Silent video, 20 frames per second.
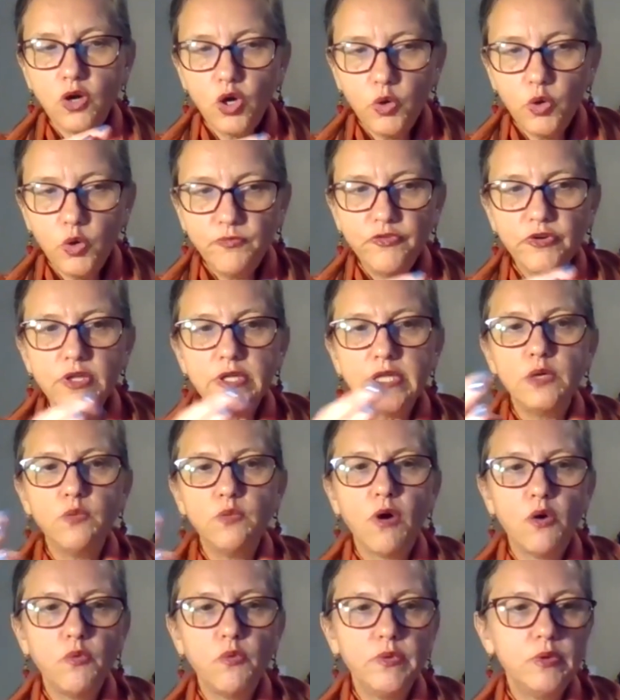hopefully
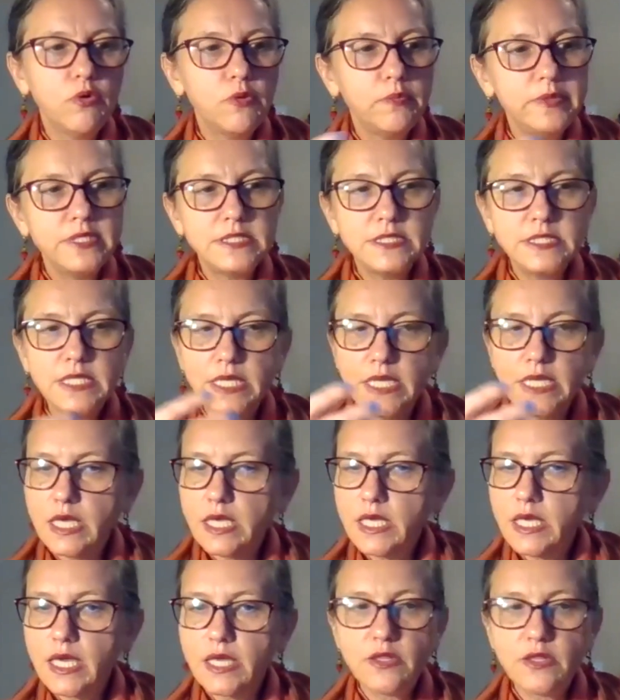what we will be
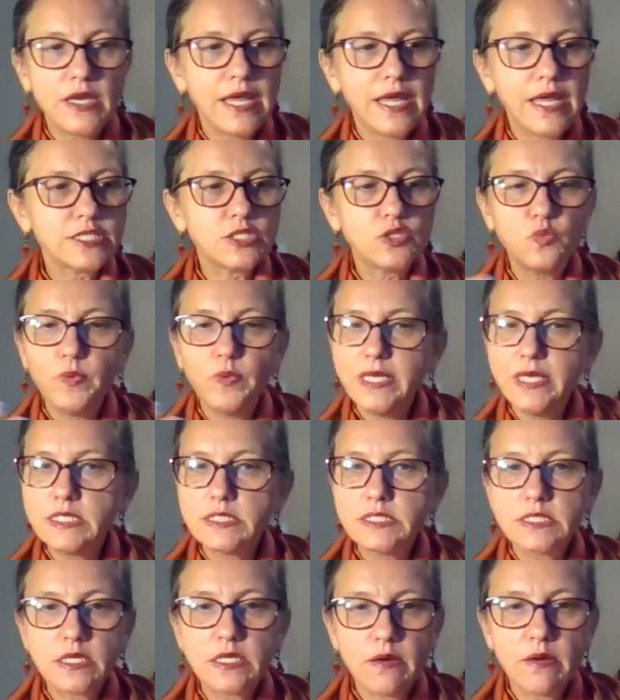seeing in the next
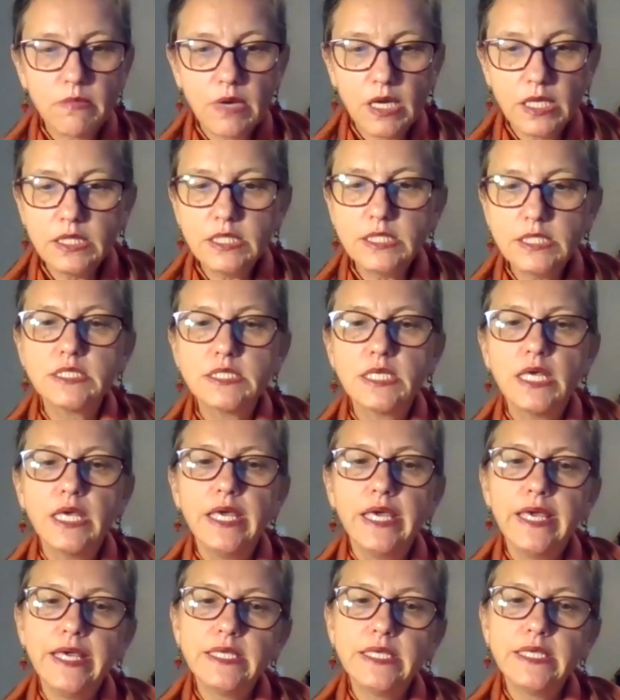weeks to months
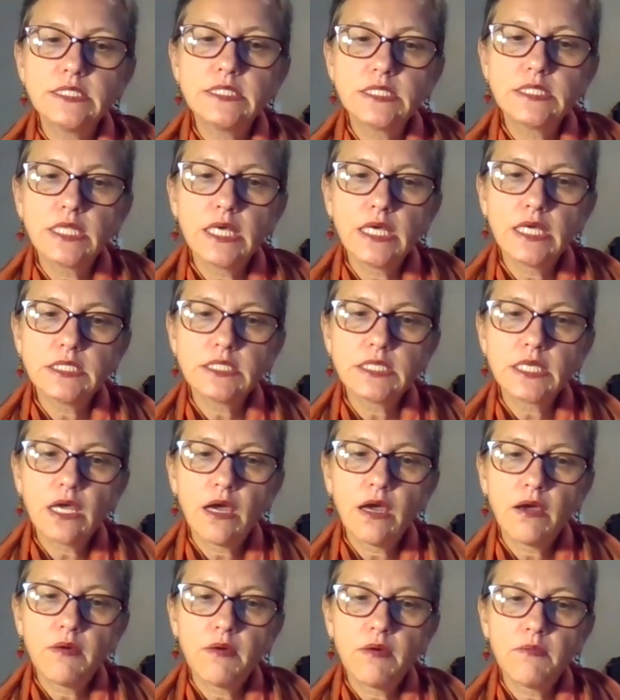is that
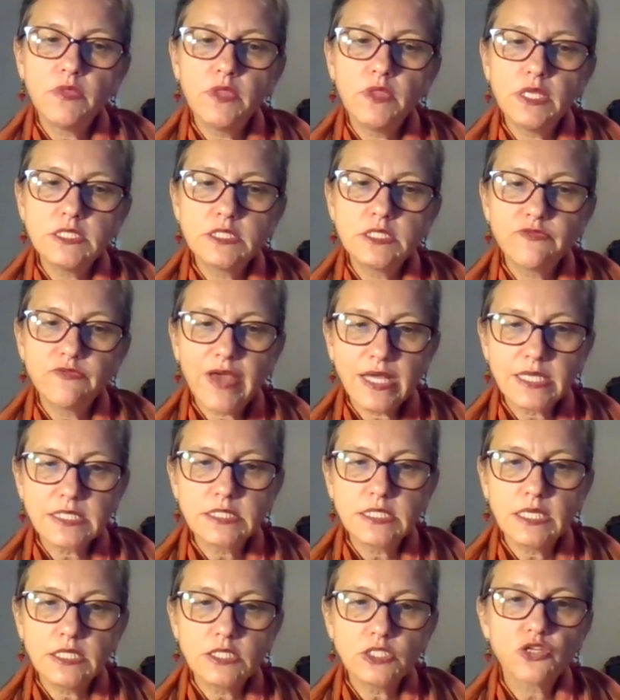these
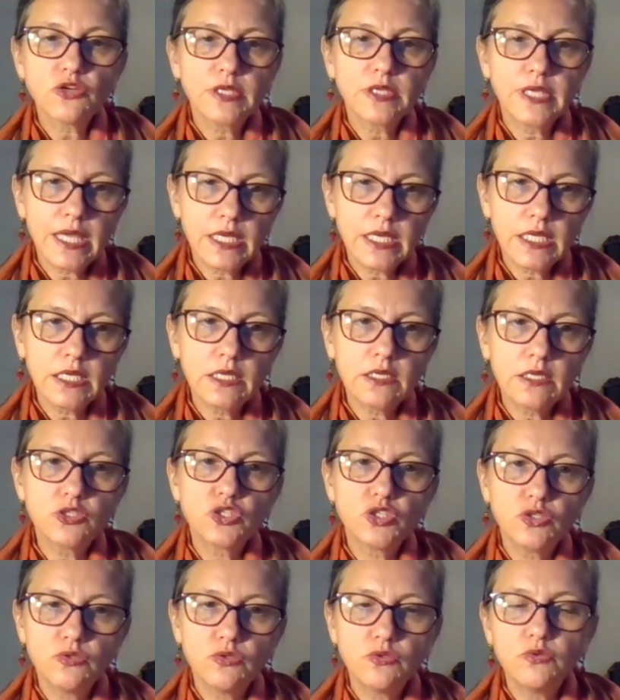vaccines are getting
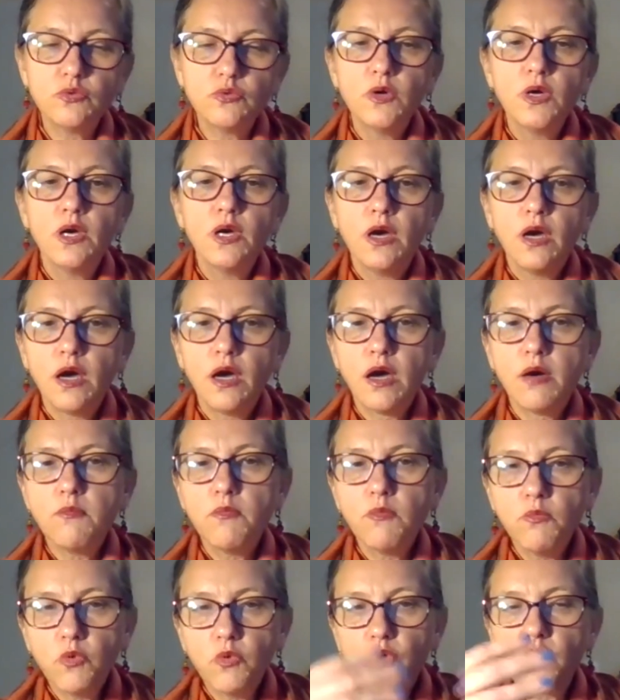to
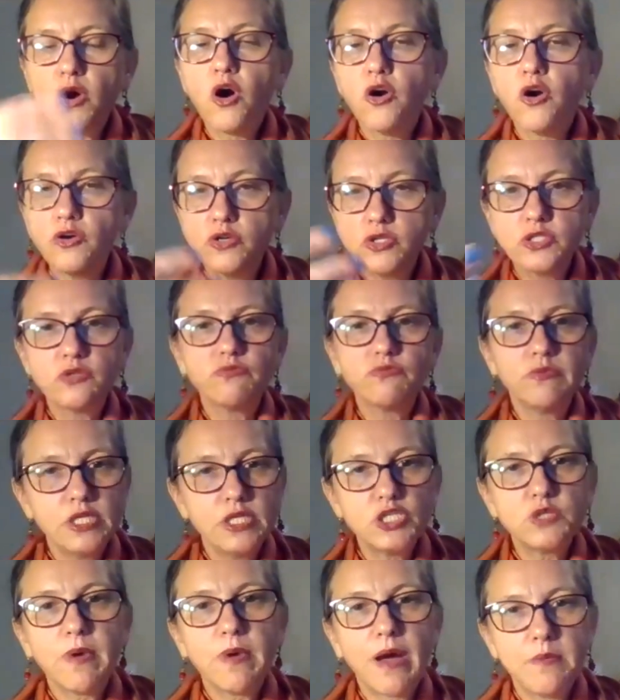more hard to
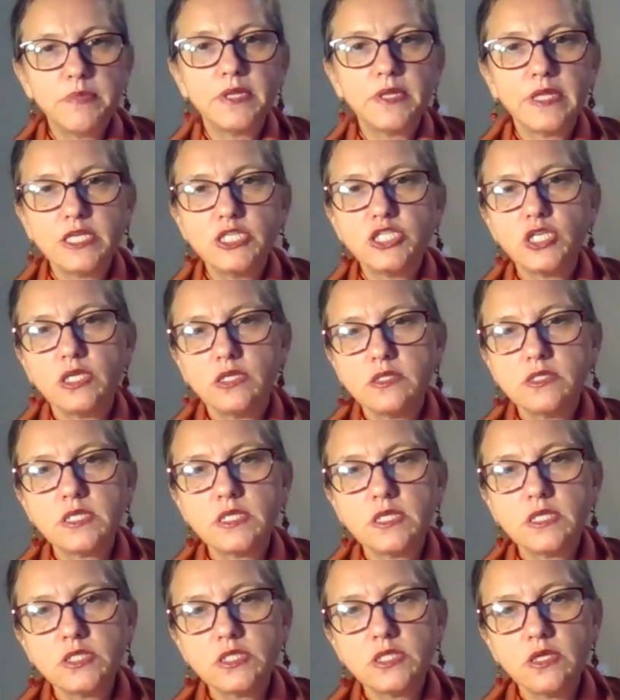reach
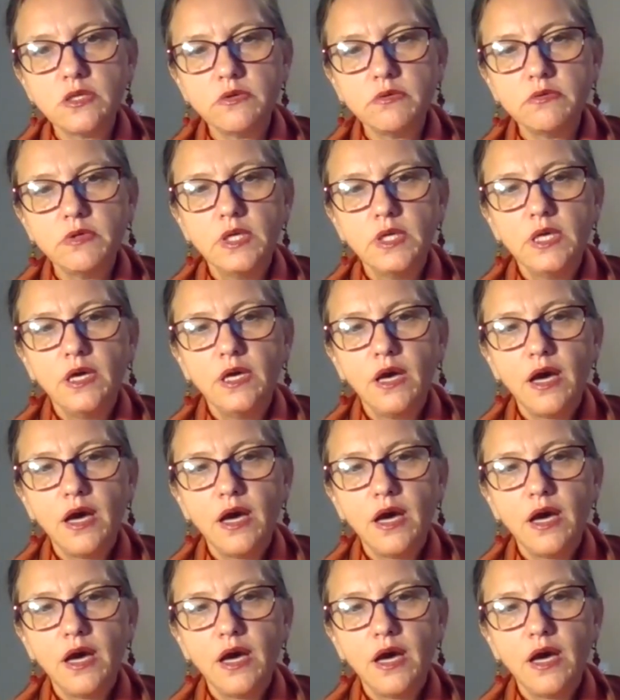populations. And so,